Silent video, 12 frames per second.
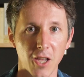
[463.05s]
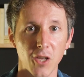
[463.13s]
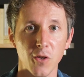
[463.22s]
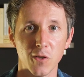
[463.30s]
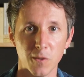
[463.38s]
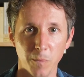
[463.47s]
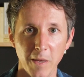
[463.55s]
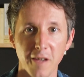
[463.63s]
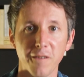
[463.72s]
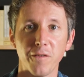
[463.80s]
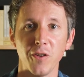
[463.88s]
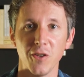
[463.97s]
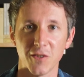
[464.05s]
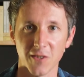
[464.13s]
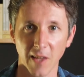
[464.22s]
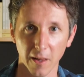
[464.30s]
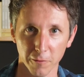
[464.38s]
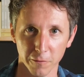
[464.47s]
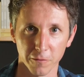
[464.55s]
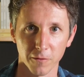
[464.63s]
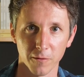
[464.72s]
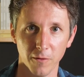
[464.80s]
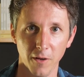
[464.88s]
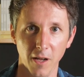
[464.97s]
You speak for
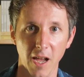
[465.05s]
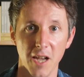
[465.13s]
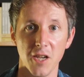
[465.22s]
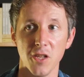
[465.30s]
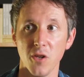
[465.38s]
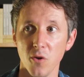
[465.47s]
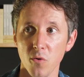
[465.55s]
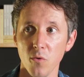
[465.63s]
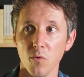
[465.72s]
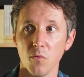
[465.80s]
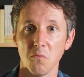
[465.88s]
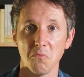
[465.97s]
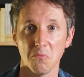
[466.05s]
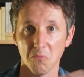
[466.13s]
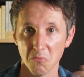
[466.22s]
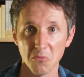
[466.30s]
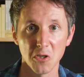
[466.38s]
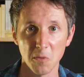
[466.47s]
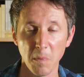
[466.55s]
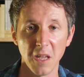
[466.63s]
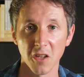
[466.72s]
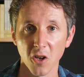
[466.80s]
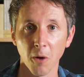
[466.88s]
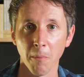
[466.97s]
yourself and you
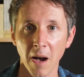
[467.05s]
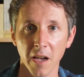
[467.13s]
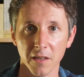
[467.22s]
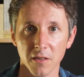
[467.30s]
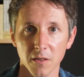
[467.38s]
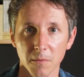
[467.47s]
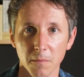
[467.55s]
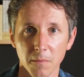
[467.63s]
speak your mind.